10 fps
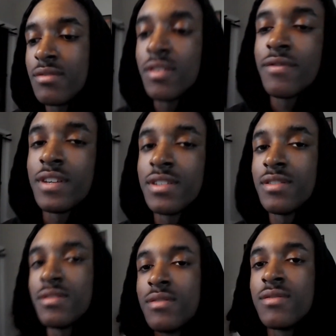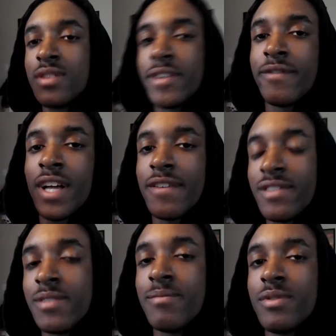don't forget to live life
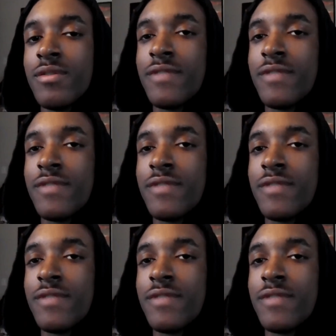simple,